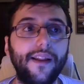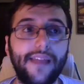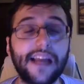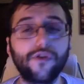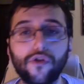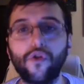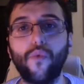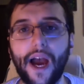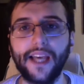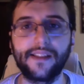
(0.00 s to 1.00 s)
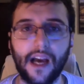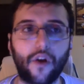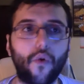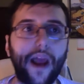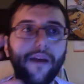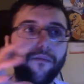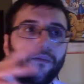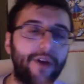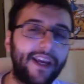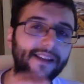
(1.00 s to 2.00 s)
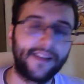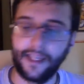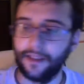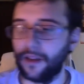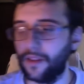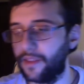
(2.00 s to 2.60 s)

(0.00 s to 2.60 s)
that's also why Sakurai brings in